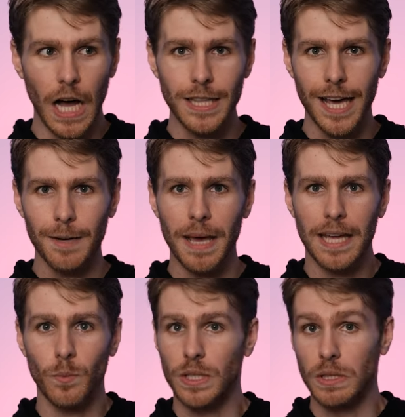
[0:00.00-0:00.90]
A lot of
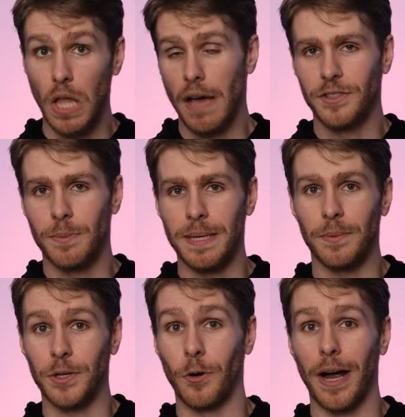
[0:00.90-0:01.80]
men would love to be
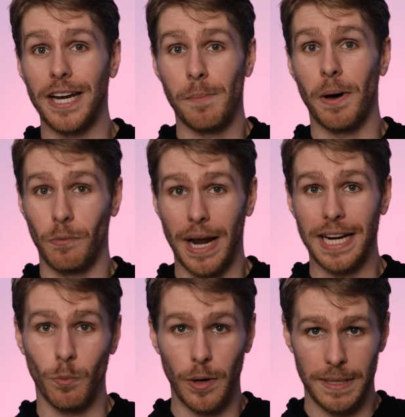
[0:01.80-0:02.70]
able to grind up on
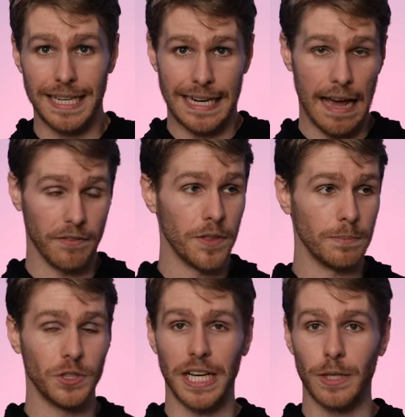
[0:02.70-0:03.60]
random women and have
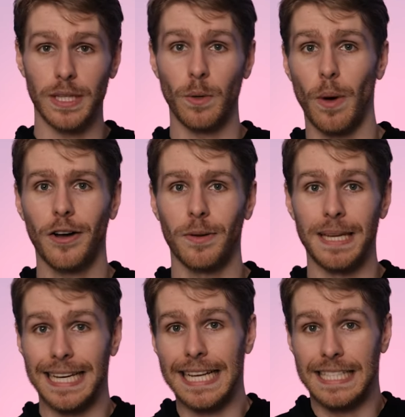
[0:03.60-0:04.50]
them genuinely welcome
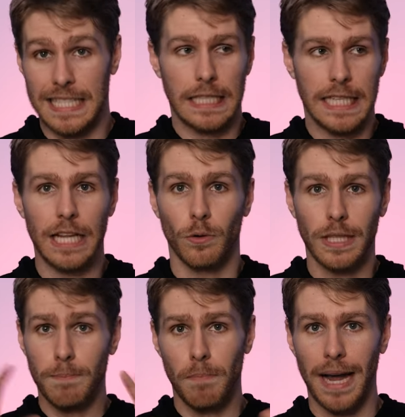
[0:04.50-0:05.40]
it. It's
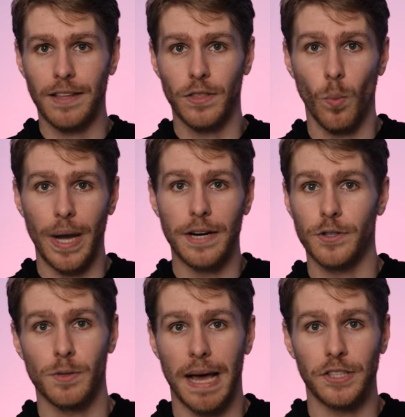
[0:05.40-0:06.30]
literally Mike the
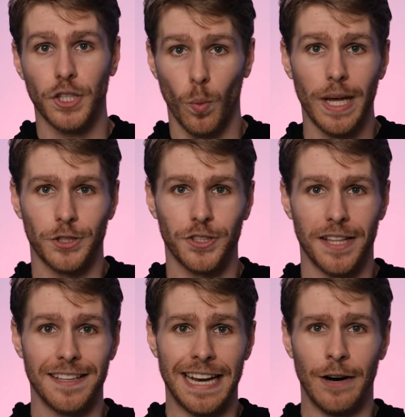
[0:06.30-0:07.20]
Waiter's magic wish
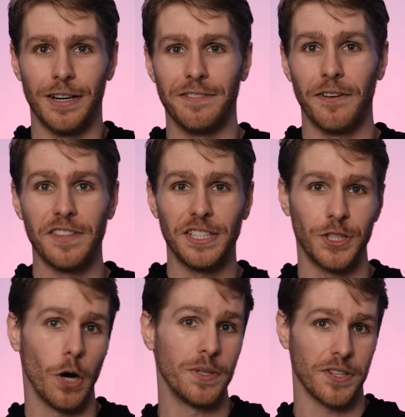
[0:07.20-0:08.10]
that the narrative of this
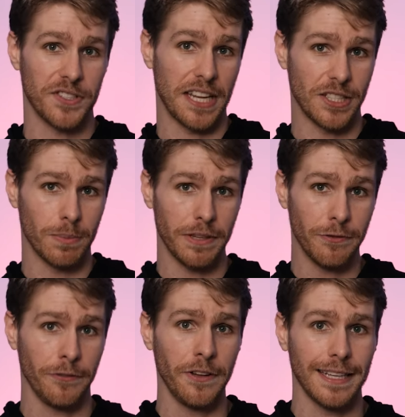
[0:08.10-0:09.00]
show is ostensibly
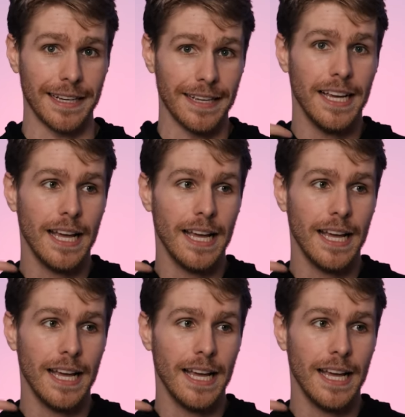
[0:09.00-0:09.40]
fulfilling.